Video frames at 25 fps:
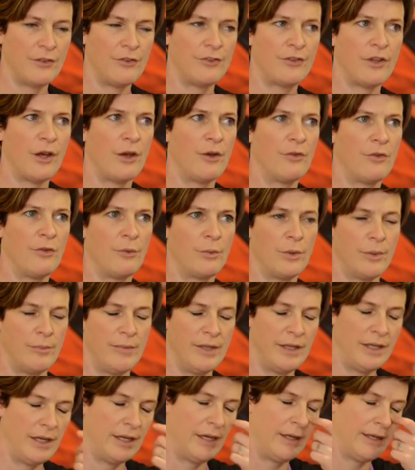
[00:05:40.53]
so the
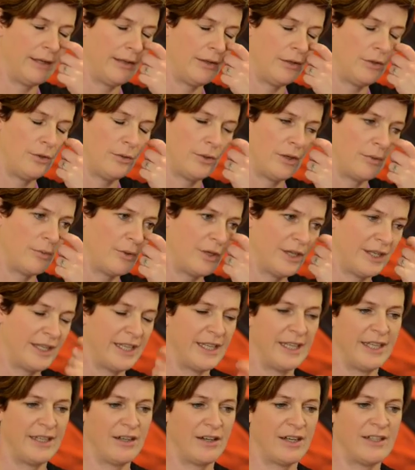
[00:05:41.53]
women who are
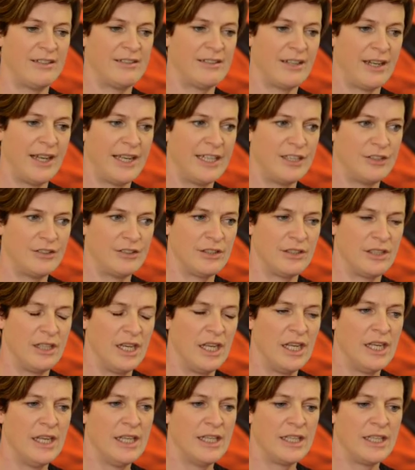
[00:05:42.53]
working in isolation